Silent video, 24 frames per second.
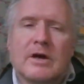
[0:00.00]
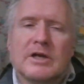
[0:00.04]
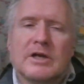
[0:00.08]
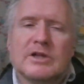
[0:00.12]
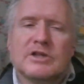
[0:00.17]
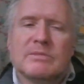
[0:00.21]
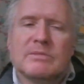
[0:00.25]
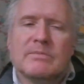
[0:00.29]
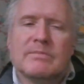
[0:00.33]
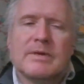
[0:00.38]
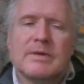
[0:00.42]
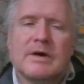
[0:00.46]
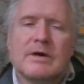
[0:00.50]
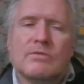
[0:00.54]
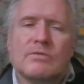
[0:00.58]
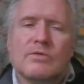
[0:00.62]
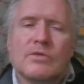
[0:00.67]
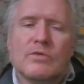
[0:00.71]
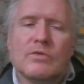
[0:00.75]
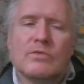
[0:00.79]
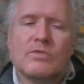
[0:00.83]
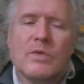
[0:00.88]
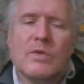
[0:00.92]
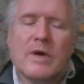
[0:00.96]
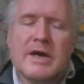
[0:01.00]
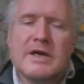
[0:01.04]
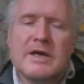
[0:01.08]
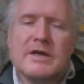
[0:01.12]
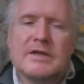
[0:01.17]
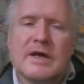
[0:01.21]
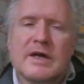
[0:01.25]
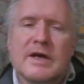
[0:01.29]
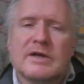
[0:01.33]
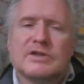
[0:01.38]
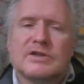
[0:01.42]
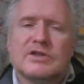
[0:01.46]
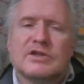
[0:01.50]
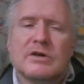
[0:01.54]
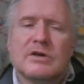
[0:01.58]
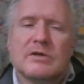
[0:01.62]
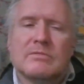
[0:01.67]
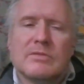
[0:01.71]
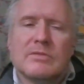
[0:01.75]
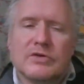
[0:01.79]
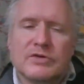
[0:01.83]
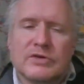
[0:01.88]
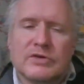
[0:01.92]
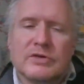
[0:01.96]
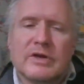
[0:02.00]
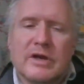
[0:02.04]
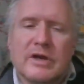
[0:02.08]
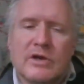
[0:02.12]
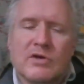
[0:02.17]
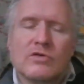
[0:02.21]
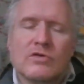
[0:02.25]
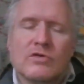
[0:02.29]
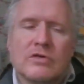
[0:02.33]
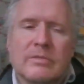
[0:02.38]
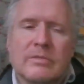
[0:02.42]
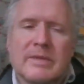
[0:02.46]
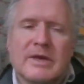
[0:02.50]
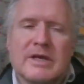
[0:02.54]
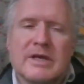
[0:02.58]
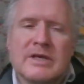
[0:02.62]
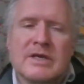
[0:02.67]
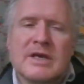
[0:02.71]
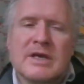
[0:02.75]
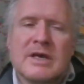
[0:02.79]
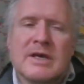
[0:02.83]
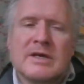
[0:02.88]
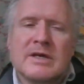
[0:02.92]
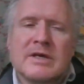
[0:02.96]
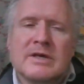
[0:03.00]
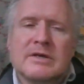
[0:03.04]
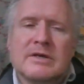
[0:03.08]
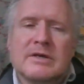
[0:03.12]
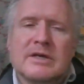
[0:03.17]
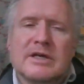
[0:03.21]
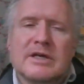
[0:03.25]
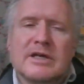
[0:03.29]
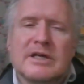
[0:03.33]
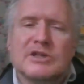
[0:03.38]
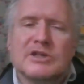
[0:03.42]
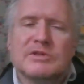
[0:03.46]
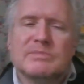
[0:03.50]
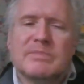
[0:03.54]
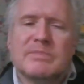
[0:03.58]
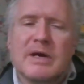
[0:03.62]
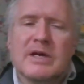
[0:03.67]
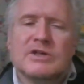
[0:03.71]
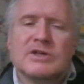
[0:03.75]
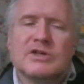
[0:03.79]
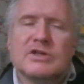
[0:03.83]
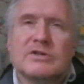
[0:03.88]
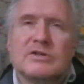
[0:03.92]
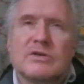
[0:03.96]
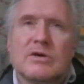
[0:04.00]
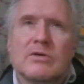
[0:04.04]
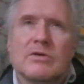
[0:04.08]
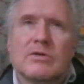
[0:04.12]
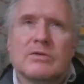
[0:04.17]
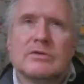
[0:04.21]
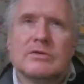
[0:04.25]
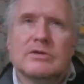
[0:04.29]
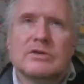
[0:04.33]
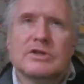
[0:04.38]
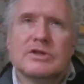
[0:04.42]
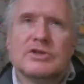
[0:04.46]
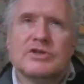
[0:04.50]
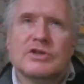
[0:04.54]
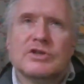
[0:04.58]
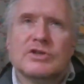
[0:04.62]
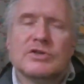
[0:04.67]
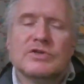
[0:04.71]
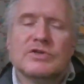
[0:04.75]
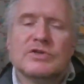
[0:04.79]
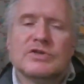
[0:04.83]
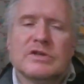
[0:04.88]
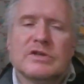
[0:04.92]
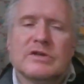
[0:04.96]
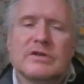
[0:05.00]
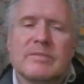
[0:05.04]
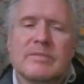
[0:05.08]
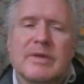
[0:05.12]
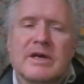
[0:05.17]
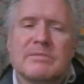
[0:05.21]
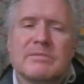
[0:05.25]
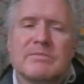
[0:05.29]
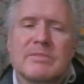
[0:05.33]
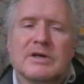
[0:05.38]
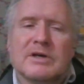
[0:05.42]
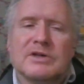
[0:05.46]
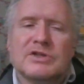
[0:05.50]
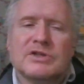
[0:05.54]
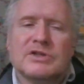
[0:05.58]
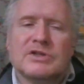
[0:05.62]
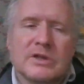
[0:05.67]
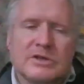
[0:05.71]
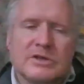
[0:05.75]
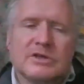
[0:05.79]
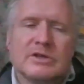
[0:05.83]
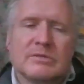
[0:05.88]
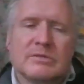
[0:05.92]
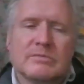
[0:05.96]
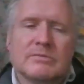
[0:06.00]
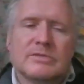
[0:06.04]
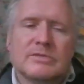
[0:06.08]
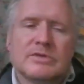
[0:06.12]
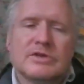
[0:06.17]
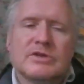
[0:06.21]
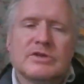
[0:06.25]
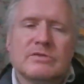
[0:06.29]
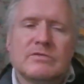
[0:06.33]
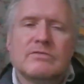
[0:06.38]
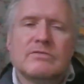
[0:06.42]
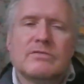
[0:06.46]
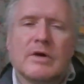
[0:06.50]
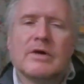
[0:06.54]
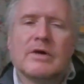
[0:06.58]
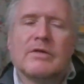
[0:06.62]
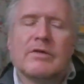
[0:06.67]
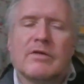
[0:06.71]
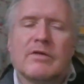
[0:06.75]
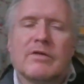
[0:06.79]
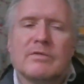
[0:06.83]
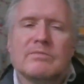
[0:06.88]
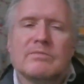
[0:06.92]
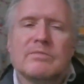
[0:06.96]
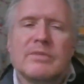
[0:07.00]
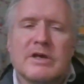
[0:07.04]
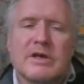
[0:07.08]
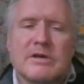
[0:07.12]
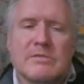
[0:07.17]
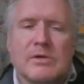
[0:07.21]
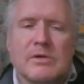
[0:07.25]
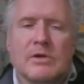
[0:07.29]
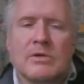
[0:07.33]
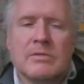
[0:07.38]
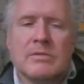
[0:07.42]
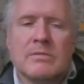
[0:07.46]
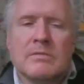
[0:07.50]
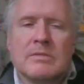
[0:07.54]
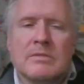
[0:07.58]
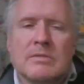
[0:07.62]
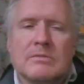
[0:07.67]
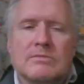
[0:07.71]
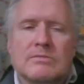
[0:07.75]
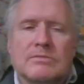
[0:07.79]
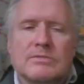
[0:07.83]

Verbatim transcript: And it's about the way that a modern economy is based on decisions that are made by systems rather than people.